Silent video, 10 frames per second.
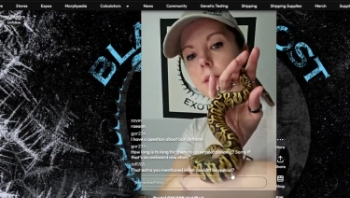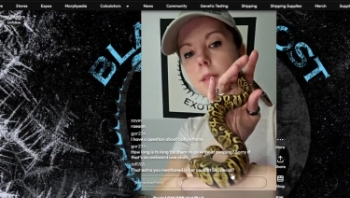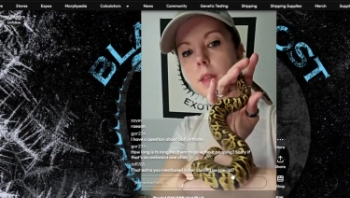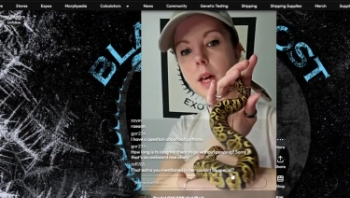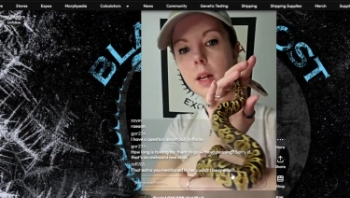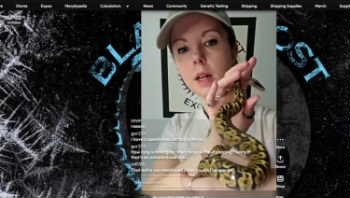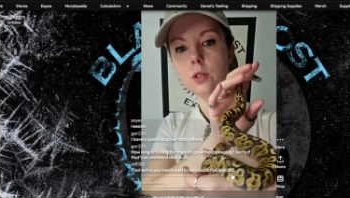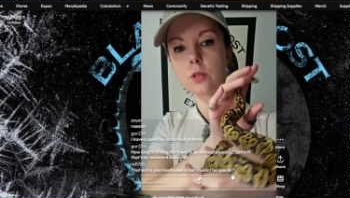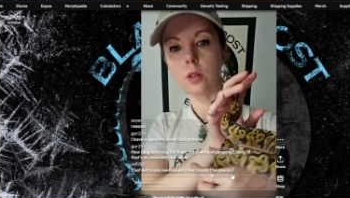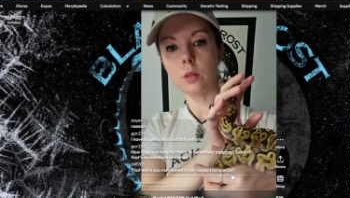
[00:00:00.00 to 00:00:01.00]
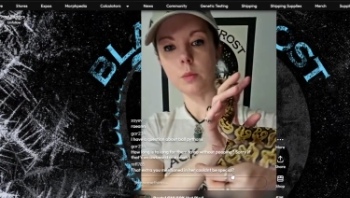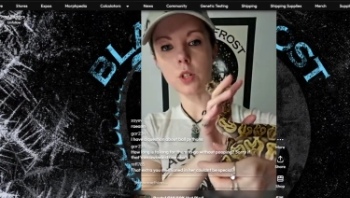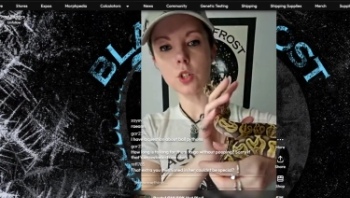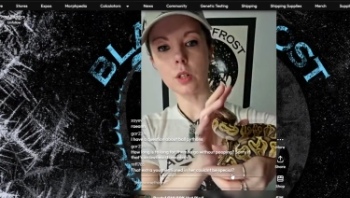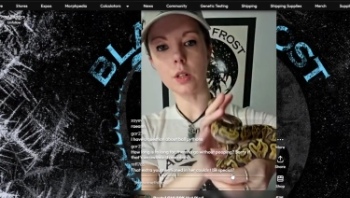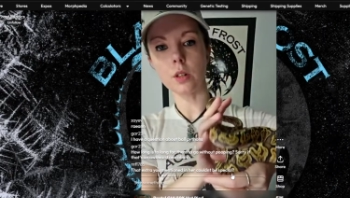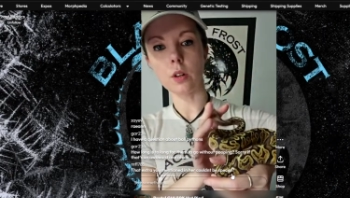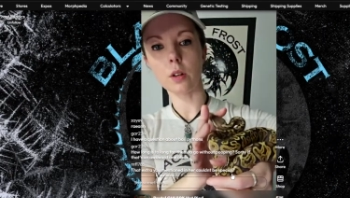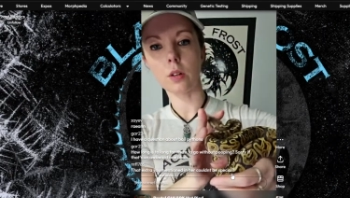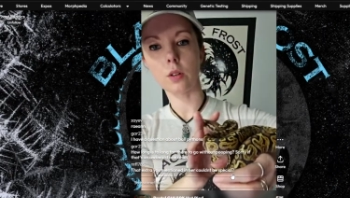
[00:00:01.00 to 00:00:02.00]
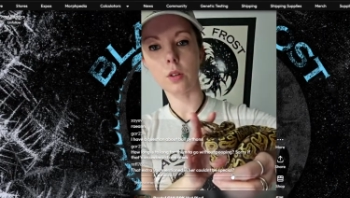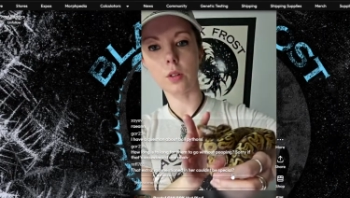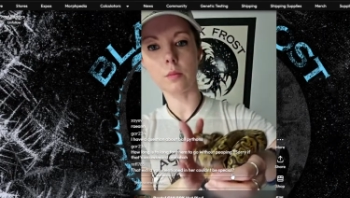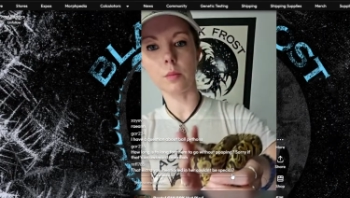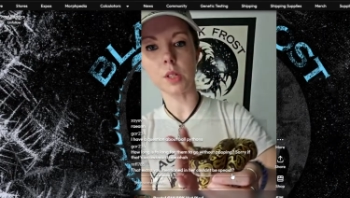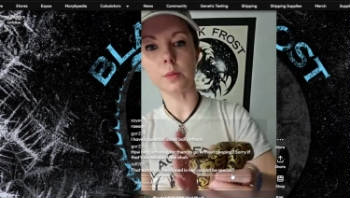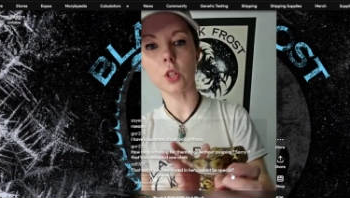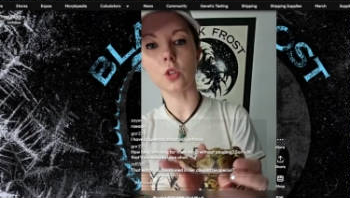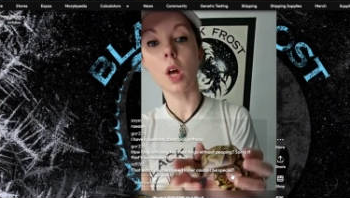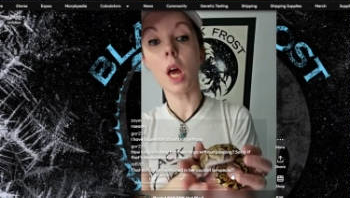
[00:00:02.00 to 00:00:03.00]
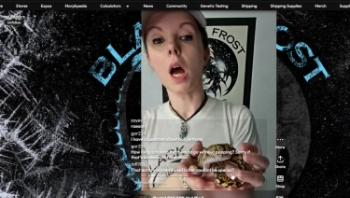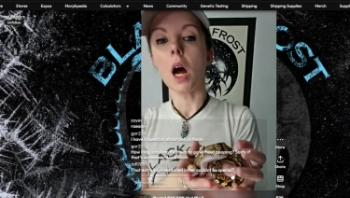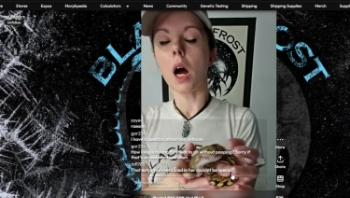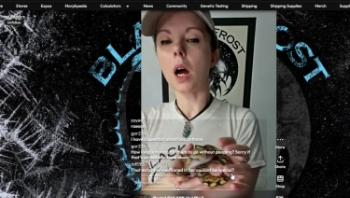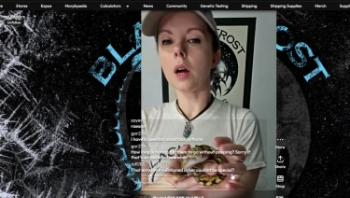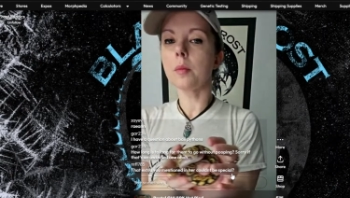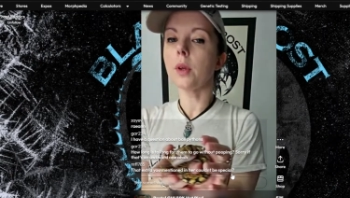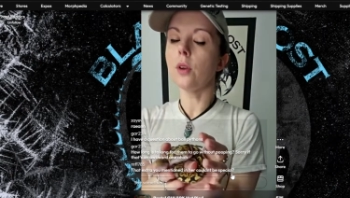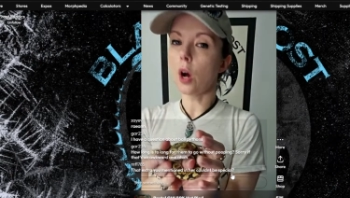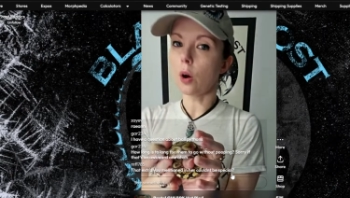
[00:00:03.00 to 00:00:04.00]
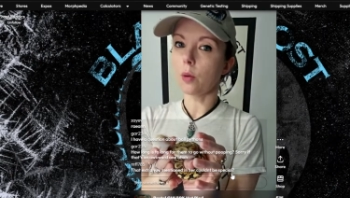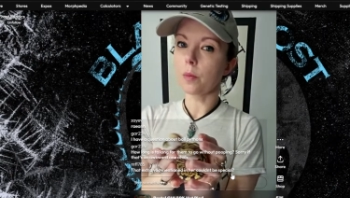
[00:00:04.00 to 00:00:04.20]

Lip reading: That extra you mentioned in her couldn't be special. No,